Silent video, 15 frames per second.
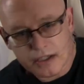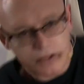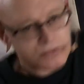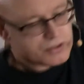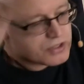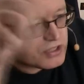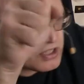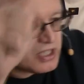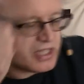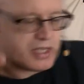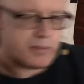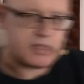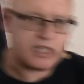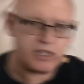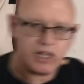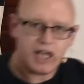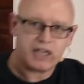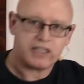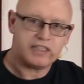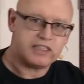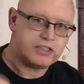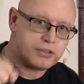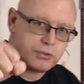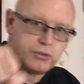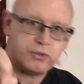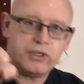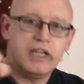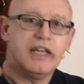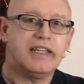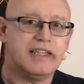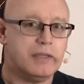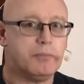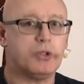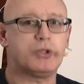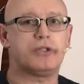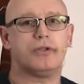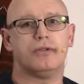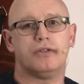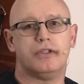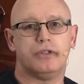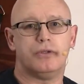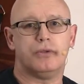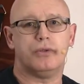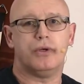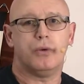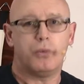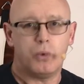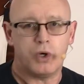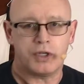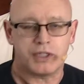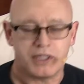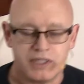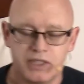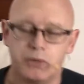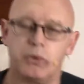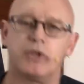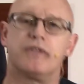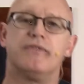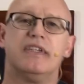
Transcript: they're slamming a lot of these through, they most certainly do work, and they work